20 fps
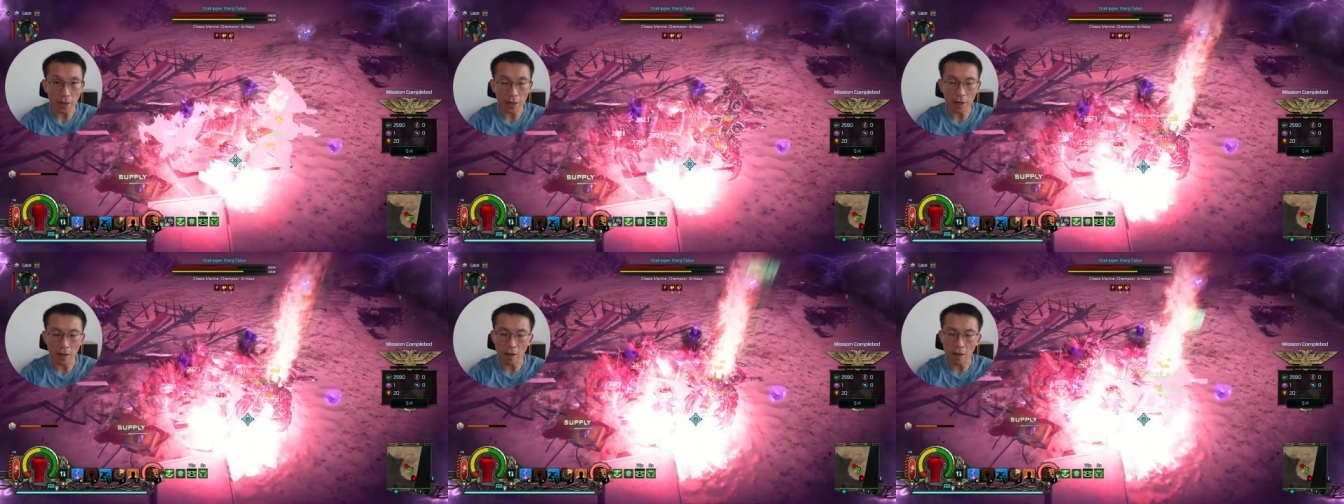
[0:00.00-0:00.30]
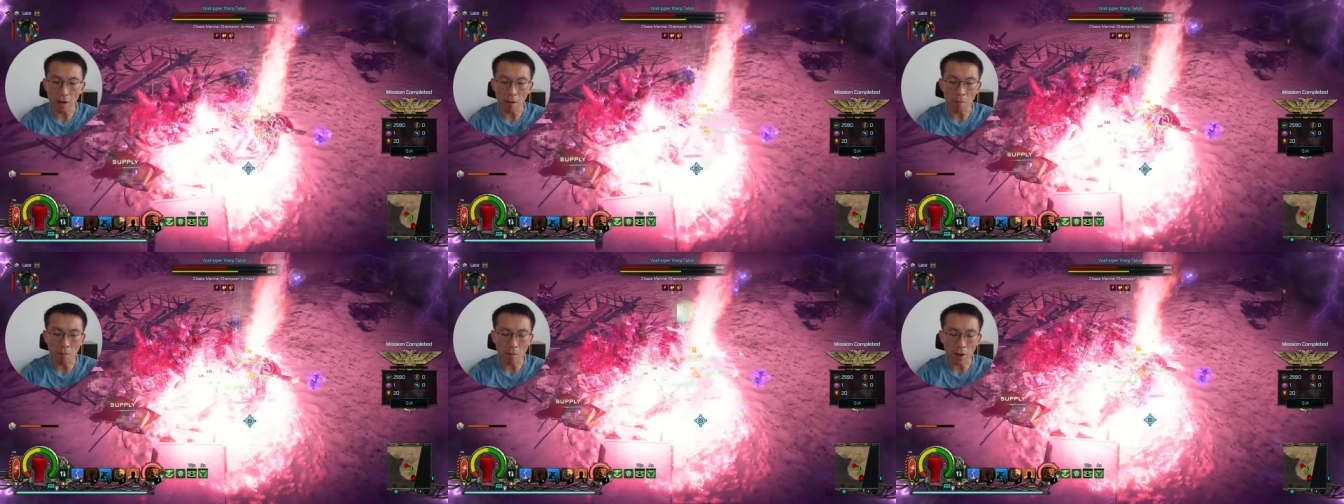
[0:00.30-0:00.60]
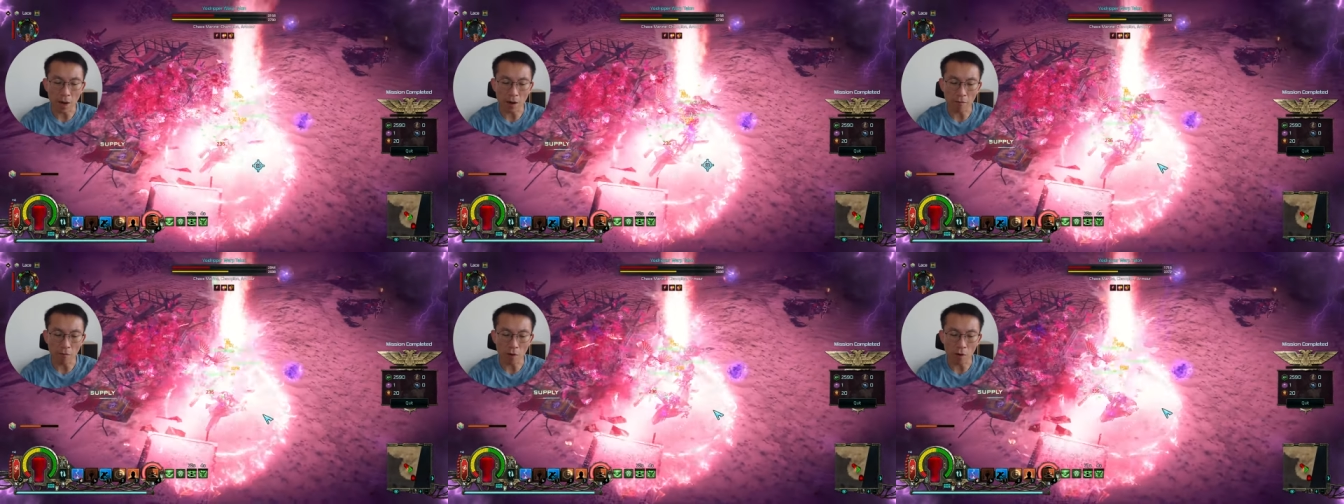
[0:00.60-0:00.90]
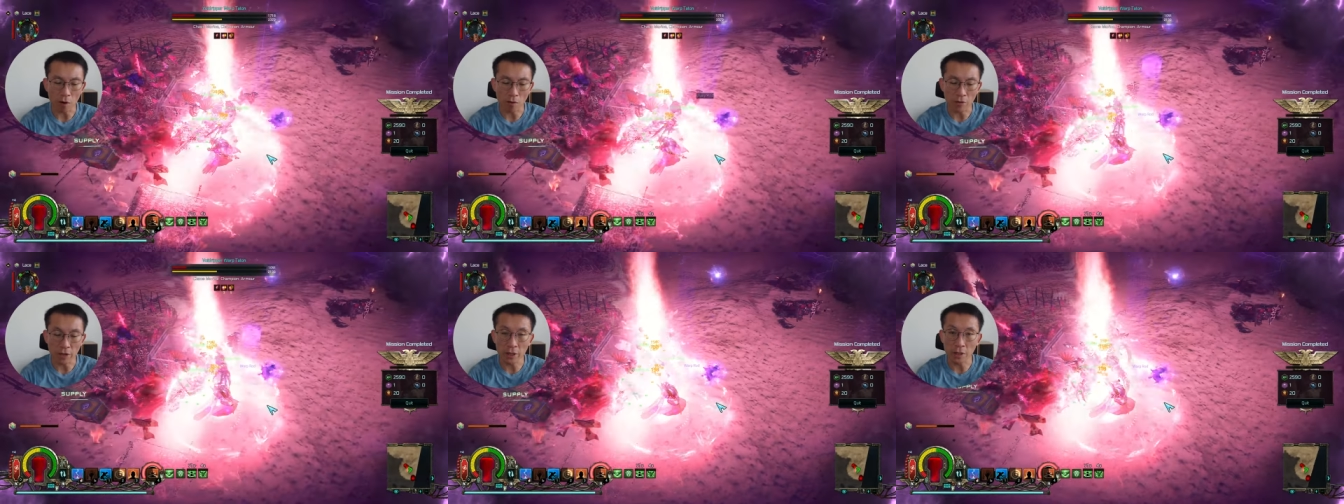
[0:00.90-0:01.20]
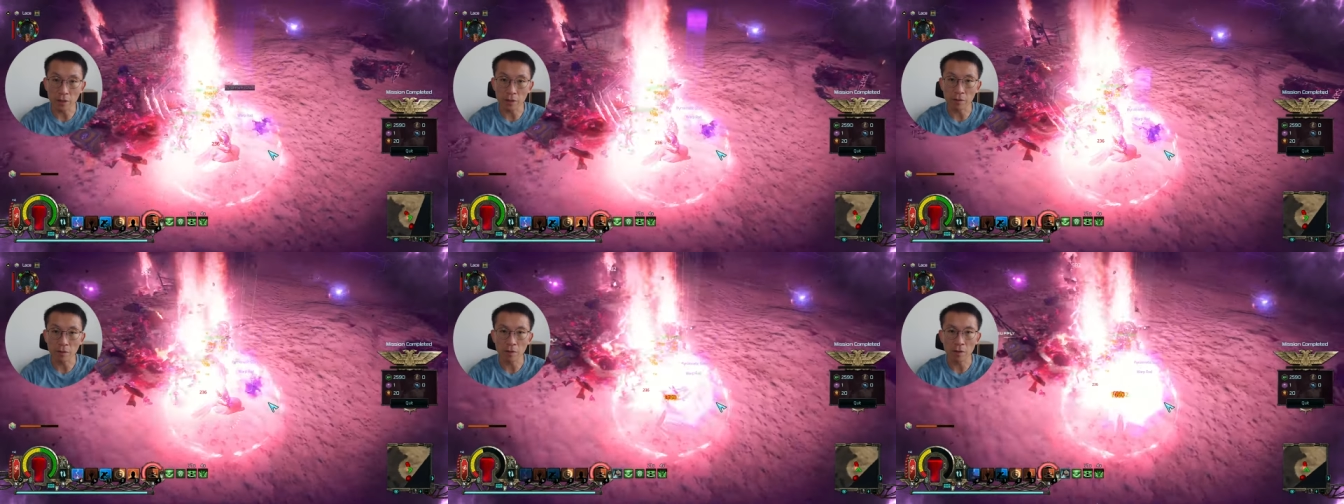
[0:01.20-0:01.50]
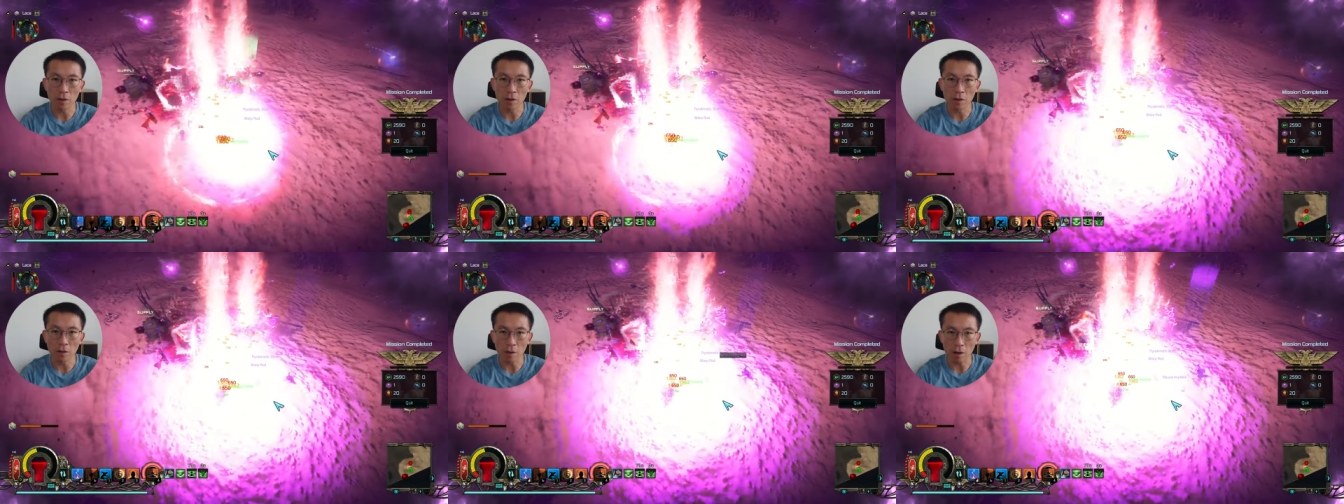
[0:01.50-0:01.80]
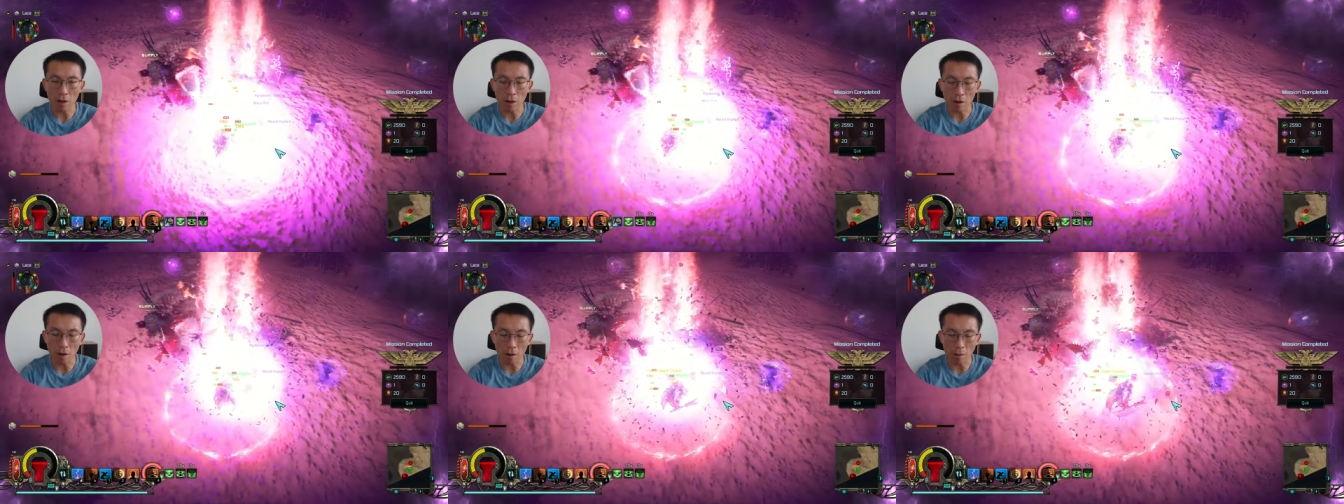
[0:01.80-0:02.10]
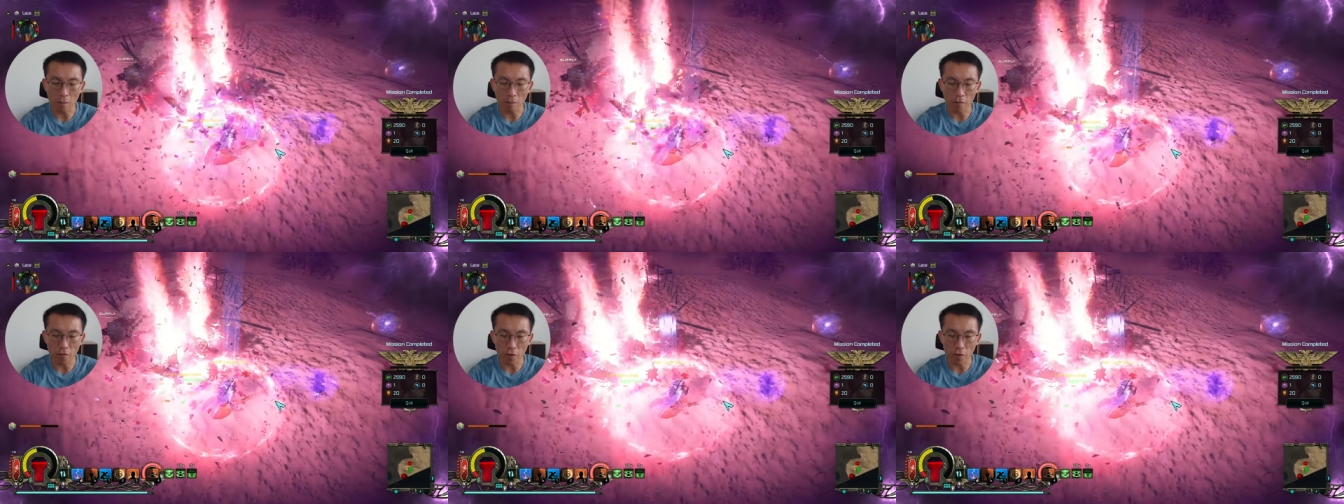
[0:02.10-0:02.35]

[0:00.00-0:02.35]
Um, I've got written um,